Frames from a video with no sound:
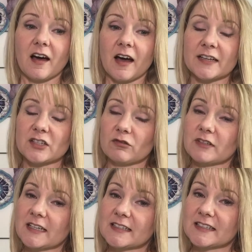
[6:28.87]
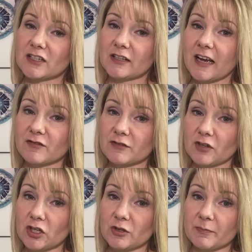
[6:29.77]
I don't necessarily have to
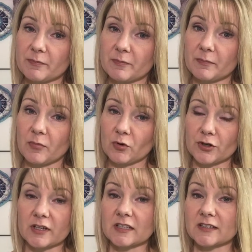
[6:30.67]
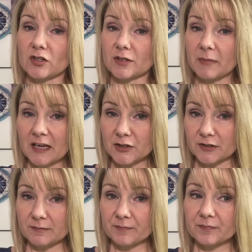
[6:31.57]
follow the border that is on the
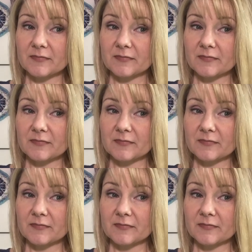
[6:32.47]
pattern.